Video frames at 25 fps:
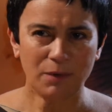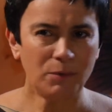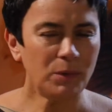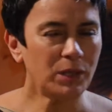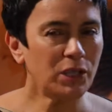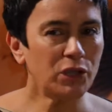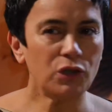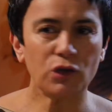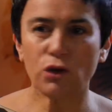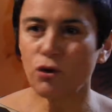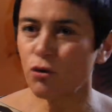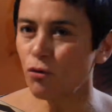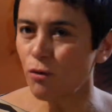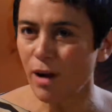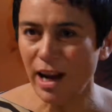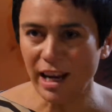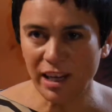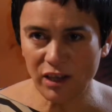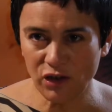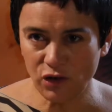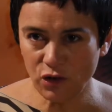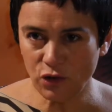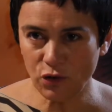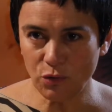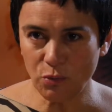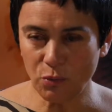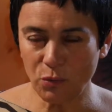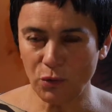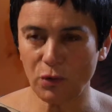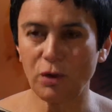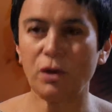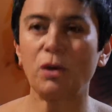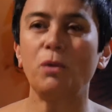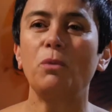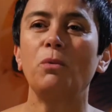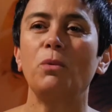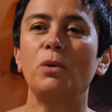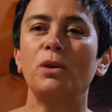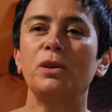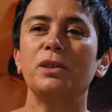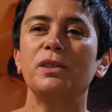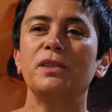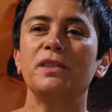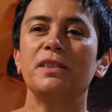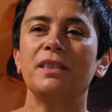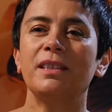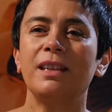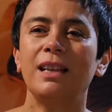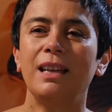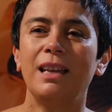strange work it was,